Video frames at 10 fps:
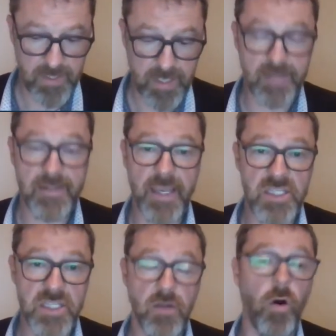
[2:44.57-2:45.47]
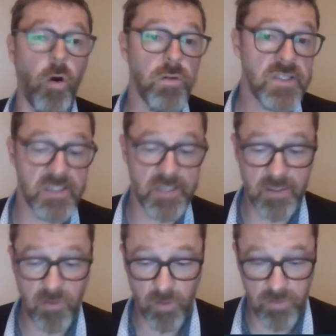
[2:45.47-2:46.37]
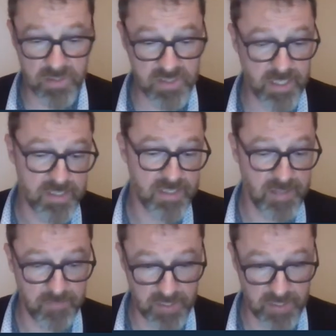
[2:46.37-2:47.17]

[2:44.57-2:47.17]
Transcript: Engaging all the stakeholders in STEM